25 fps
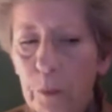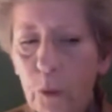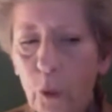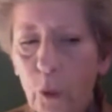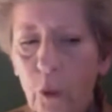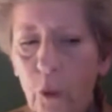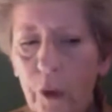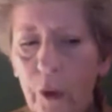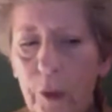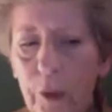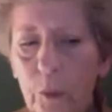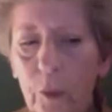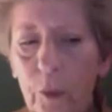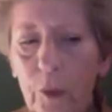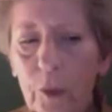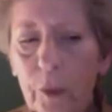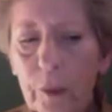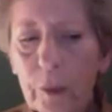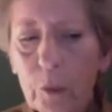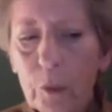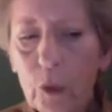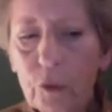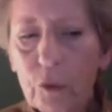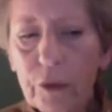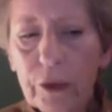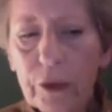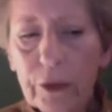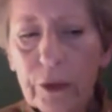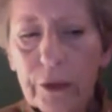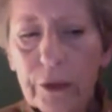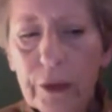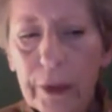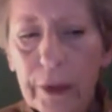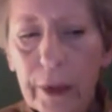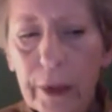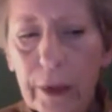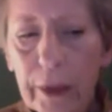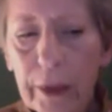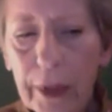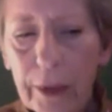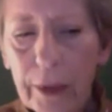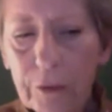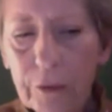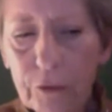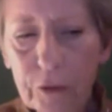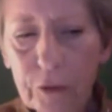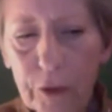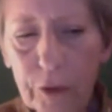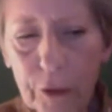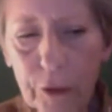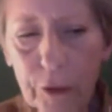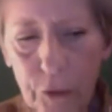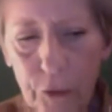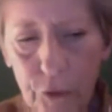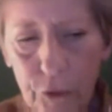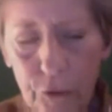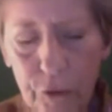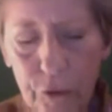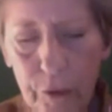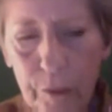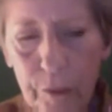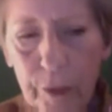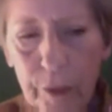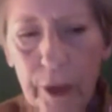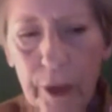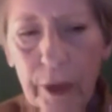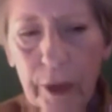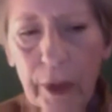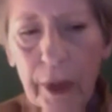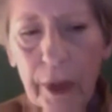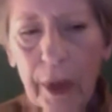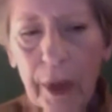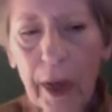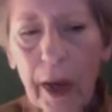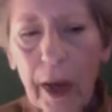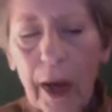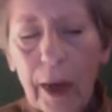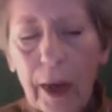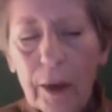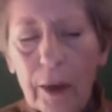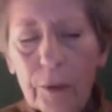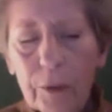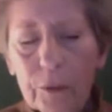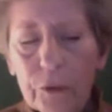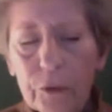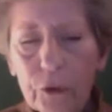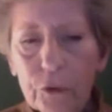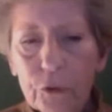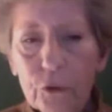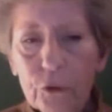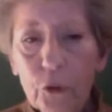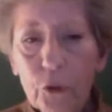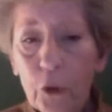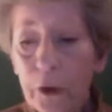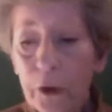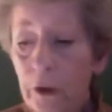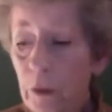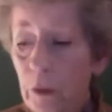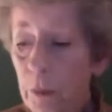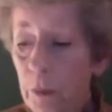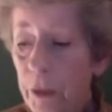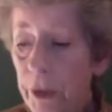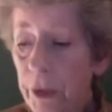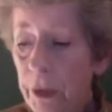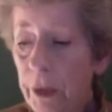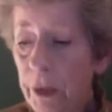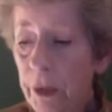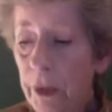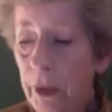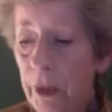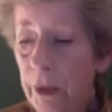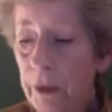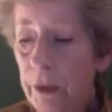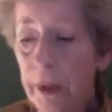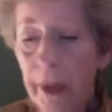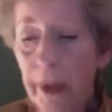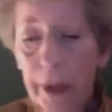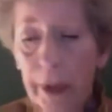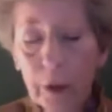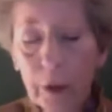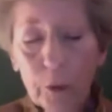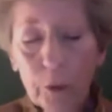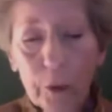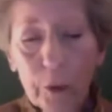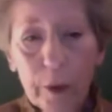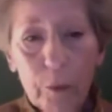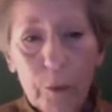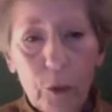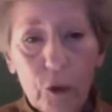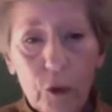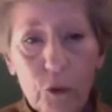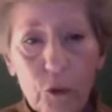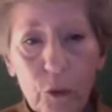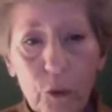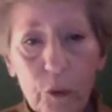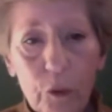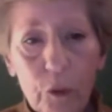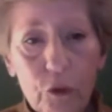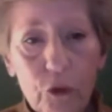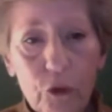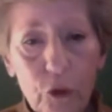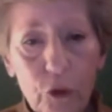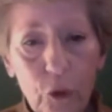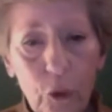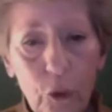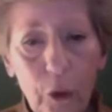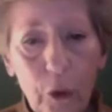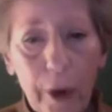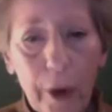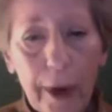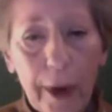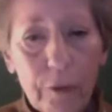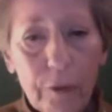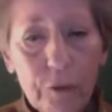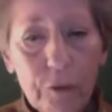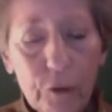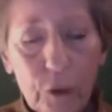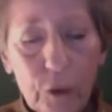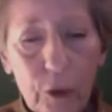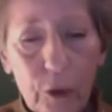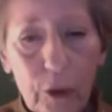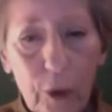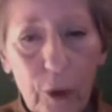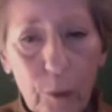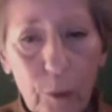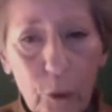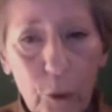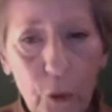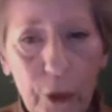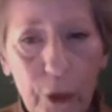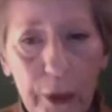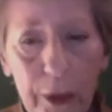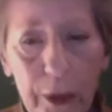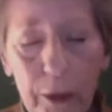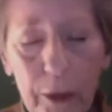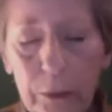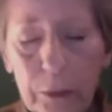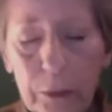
point when we move into the head centers. There's going to be a diagram which we'll show after our break